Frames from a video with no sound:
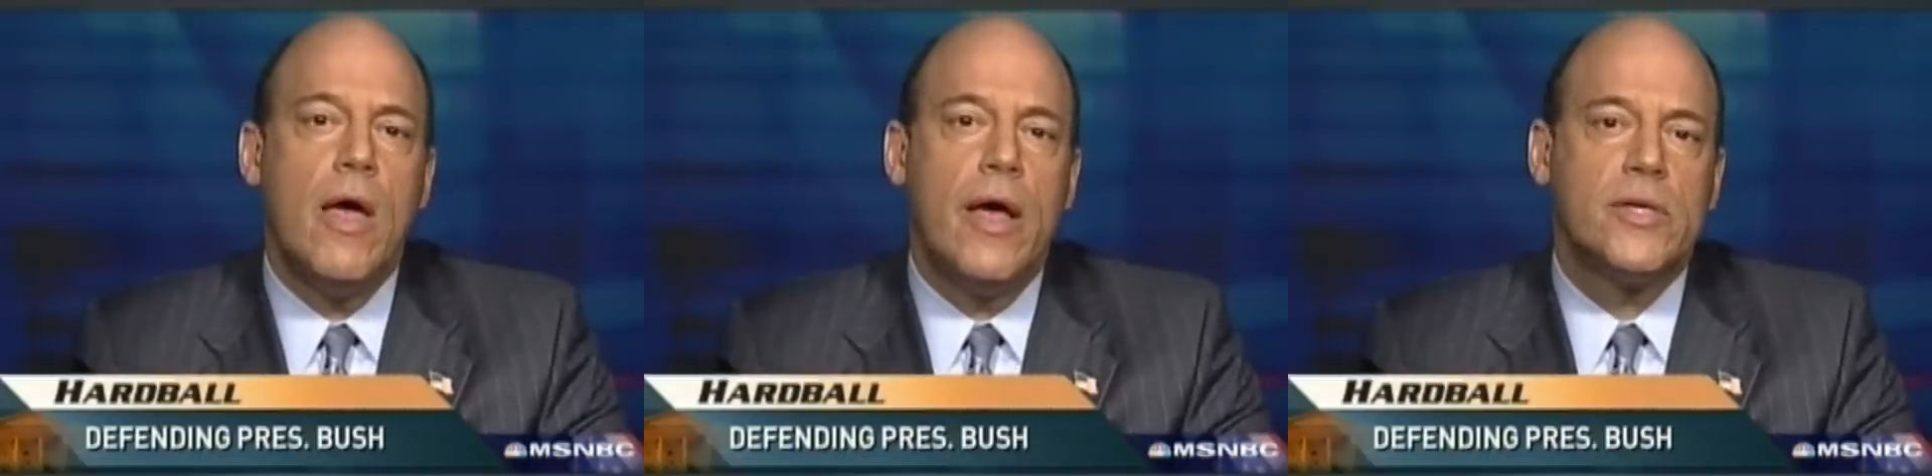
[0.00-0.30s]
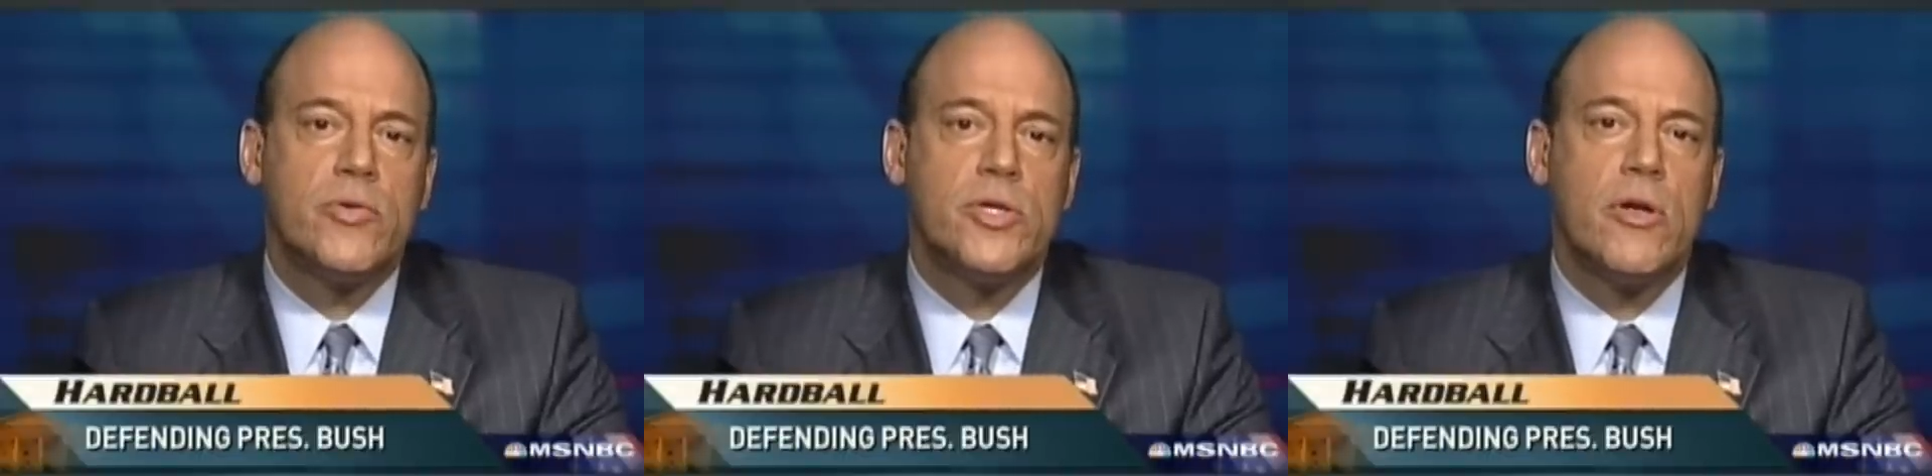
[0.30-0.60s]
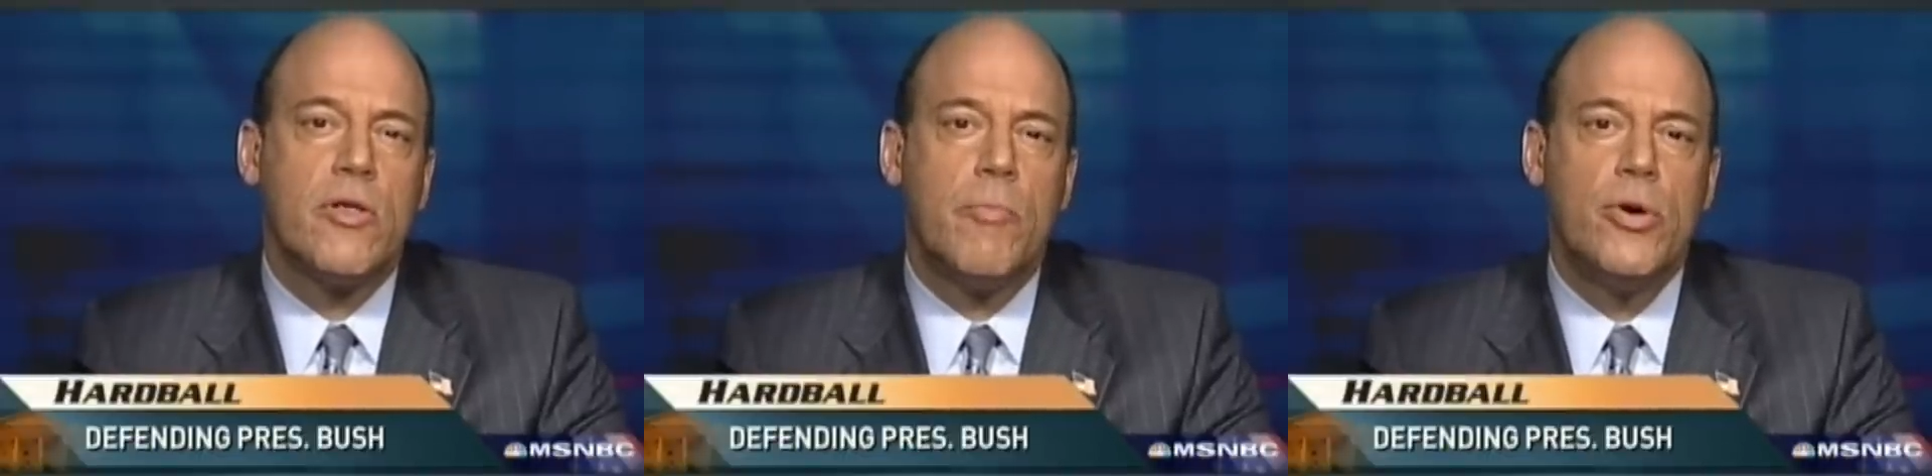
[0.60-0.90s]
As a
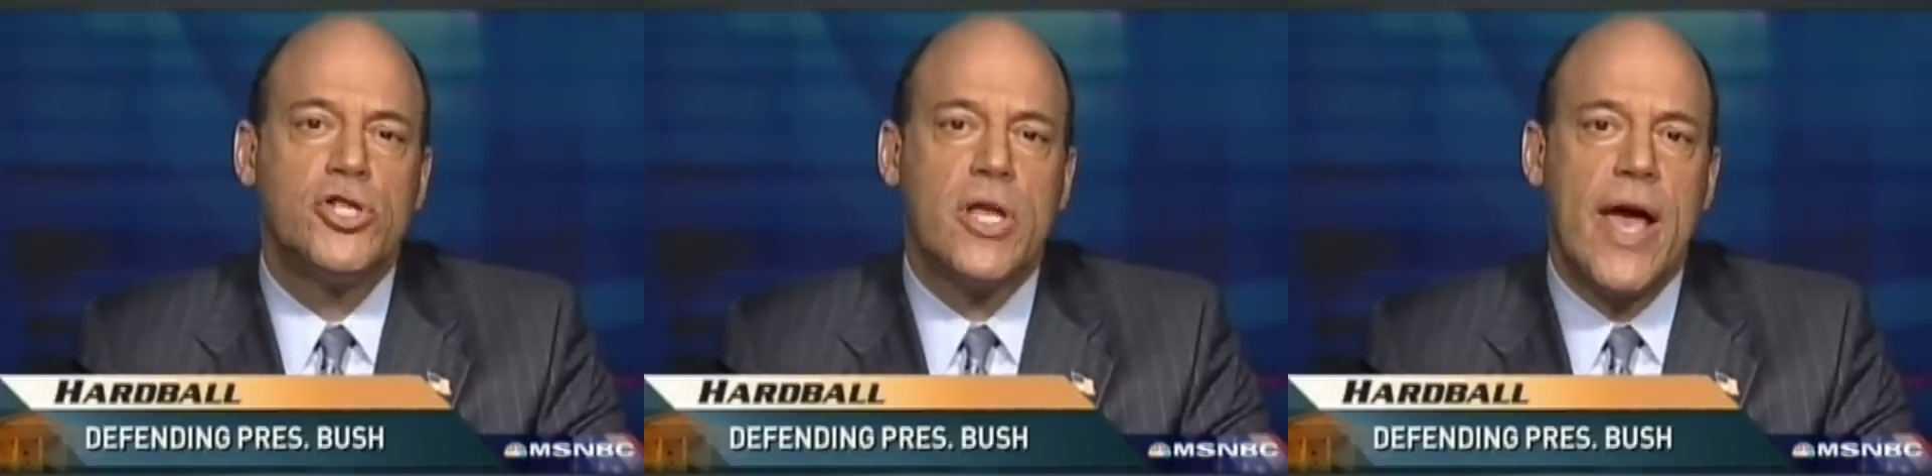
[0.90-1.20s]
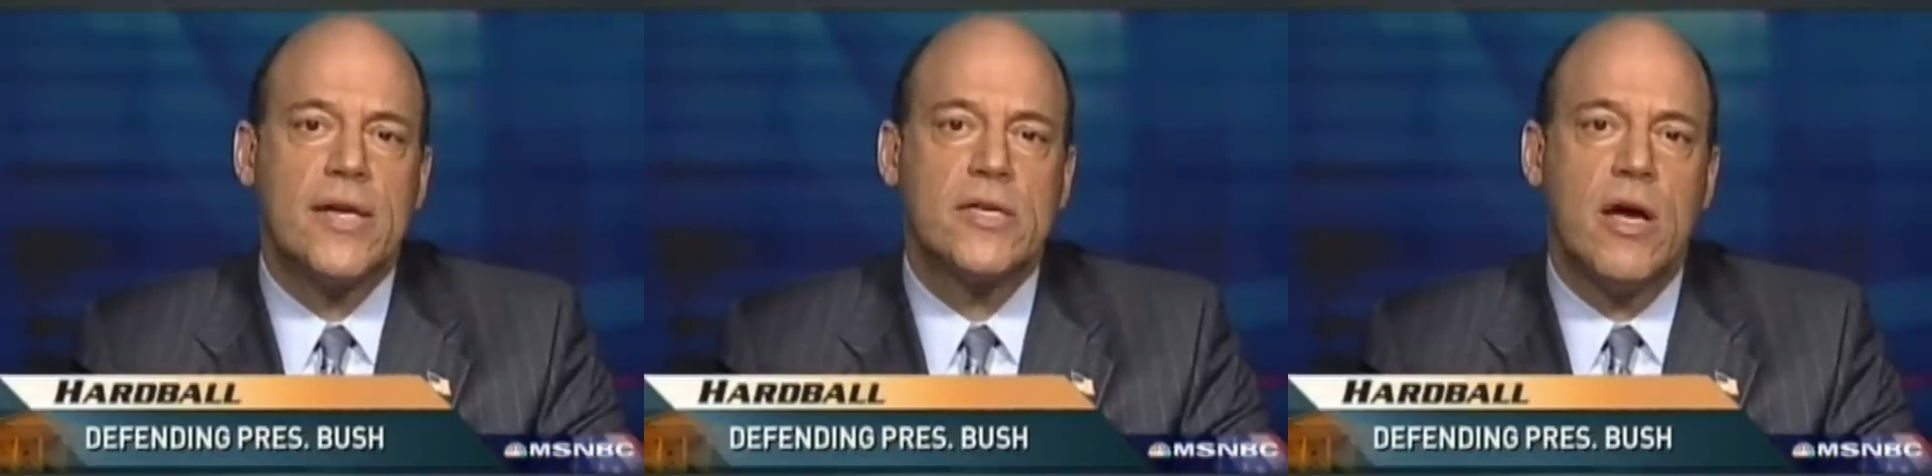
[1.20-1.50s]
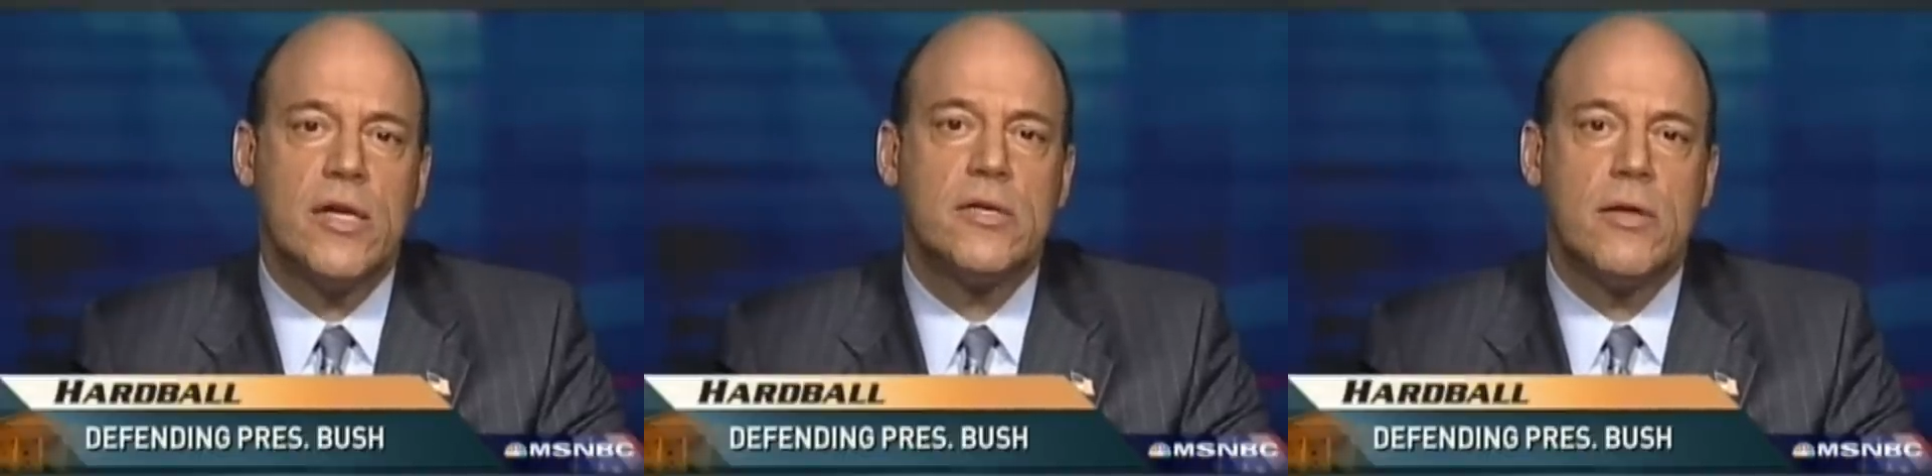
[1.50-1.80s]
result of the Bush tax cuts,